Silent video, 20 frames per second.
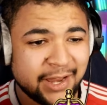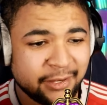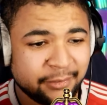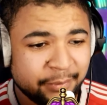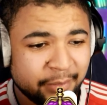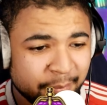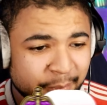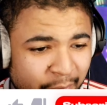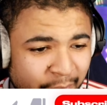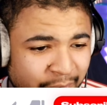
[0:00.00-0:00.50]

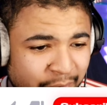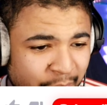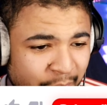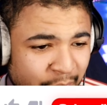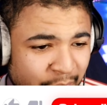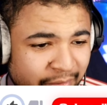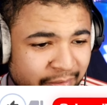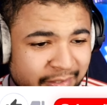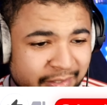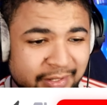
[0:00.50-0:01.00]
been your boy
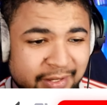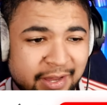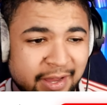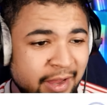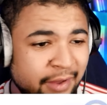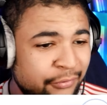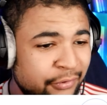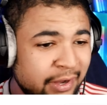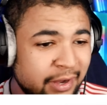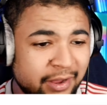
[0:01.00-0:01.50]
George.
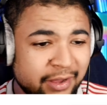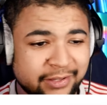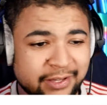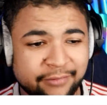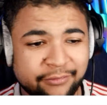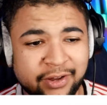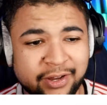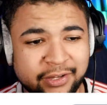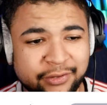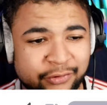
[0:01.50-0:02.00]
If you guys
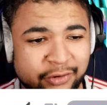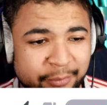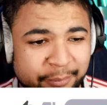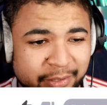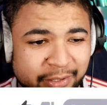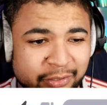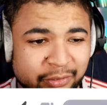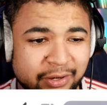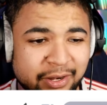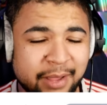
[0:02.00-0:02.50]
have liked this video,
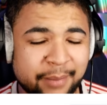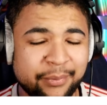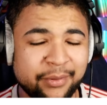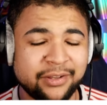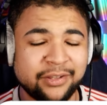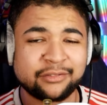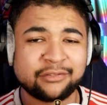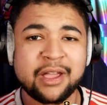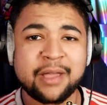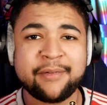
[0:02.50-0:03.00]
please hit like button,
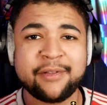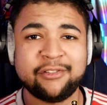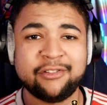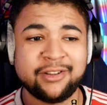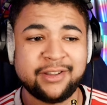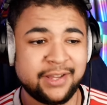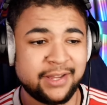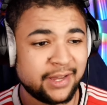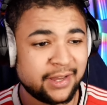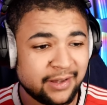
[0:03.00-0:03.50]
subscribe it already.